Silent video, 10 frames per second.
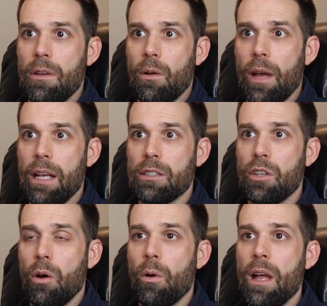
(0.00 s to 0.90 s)
Okay,
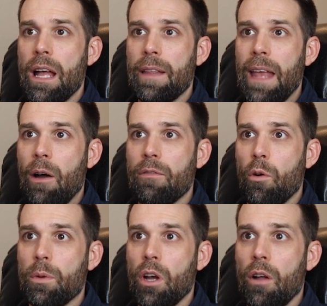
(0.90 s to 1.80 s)
so now I've
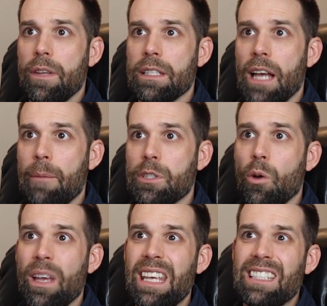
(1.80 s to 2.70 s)
opened all these up.
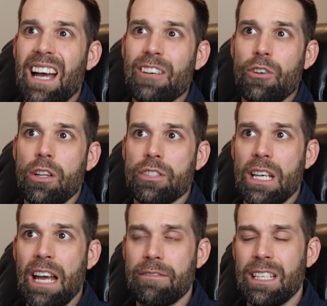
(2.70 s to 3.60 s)
So is $100
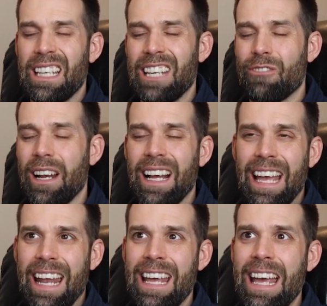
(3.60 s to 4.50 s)
enough to day trade?
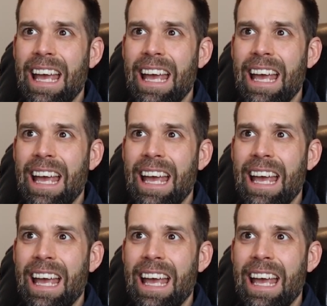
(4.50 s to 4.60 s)
Again,